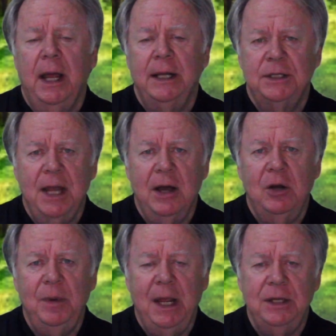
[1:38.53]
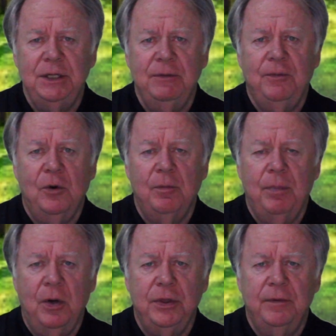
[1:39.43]
It's not going to be easy for
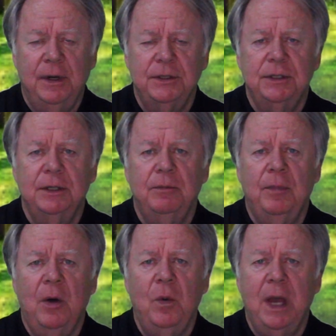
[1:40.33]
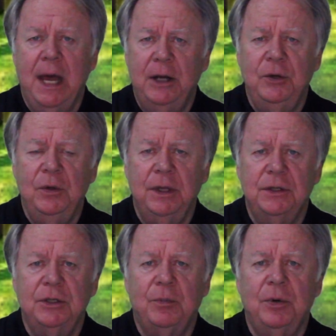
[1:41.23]
both of us, but we got to do
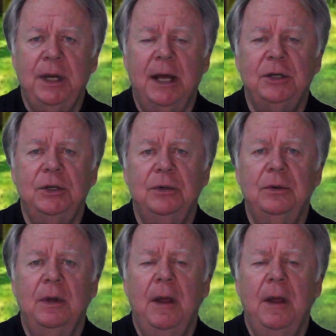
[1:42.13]
this to protect you.